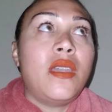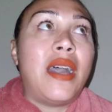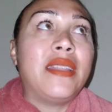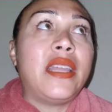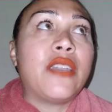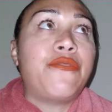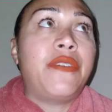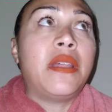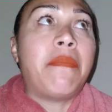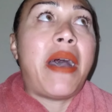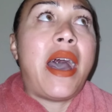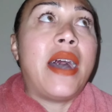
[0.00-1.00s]
I think for
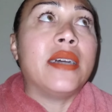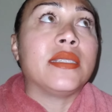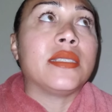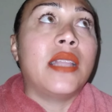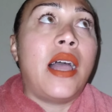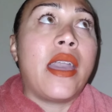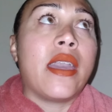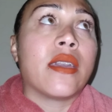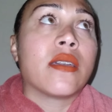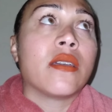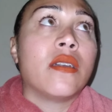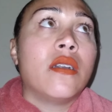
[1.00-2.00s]
the past
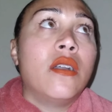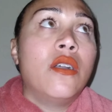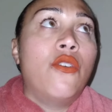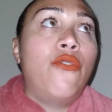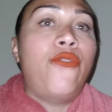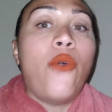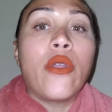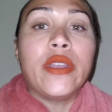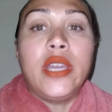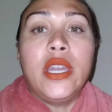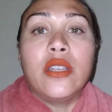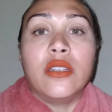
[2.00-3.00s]
like 4
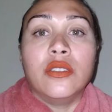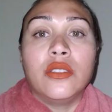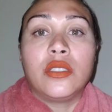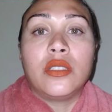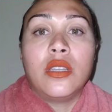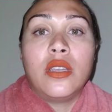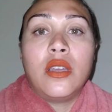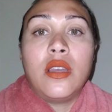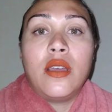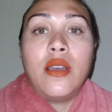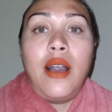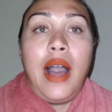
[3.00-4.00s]
years,
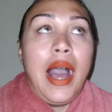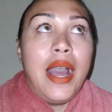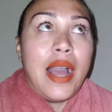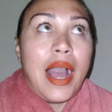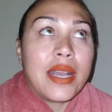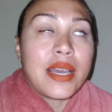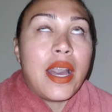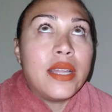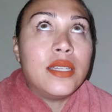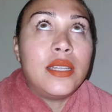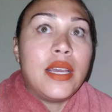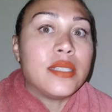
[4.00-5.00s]
I kind
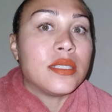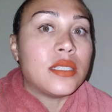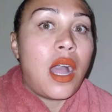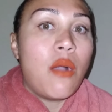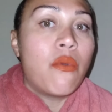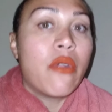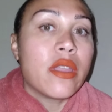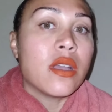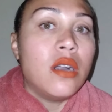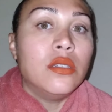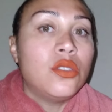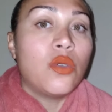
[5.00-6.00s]
of like stopped wearing
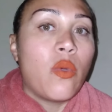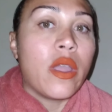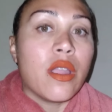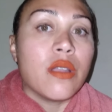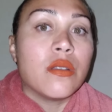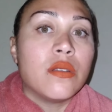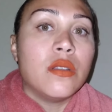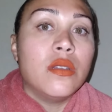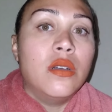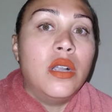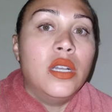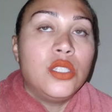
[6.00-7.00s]
underwear,
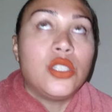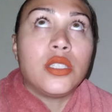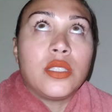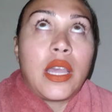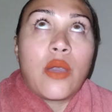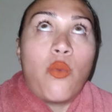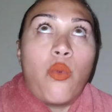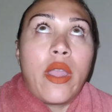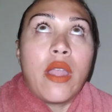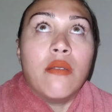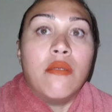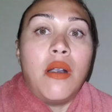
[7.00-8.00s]
and just like
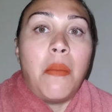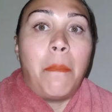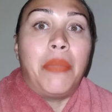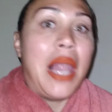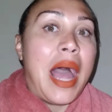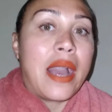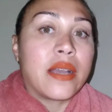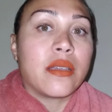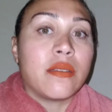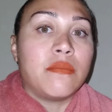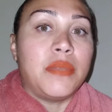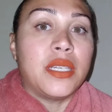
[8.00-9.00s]
wear black,
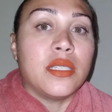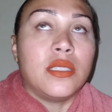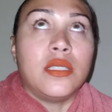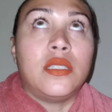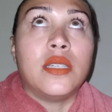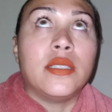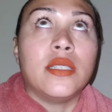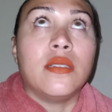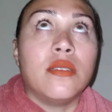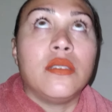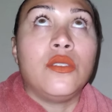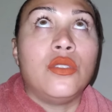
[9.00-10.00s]
because it
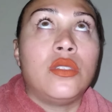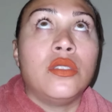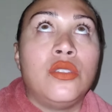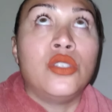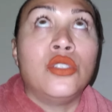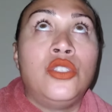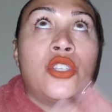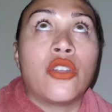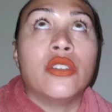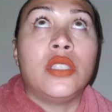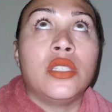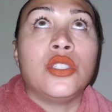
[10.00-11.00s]
doesn't, the
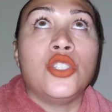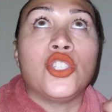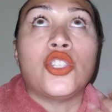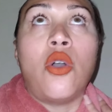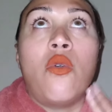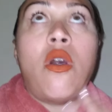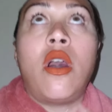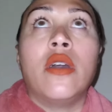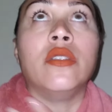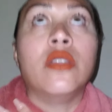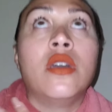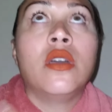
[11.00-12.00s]
dirt doesn't show
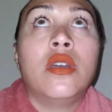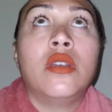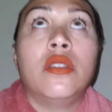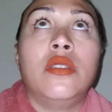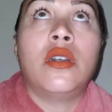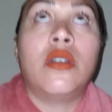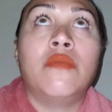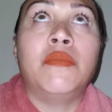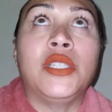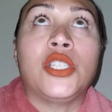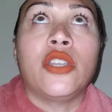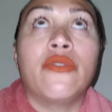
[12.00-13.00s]
on the
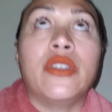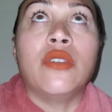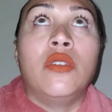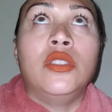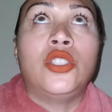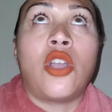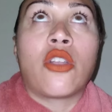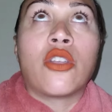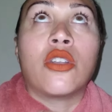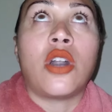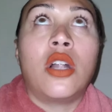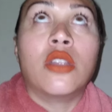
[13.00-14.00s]
material,
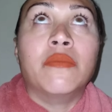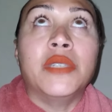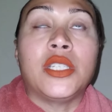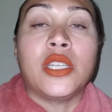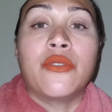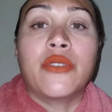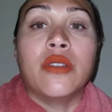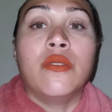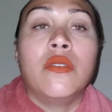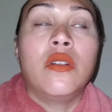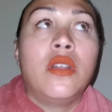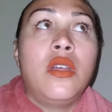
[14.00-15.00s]
darker color
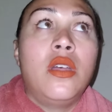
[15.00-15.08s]
material.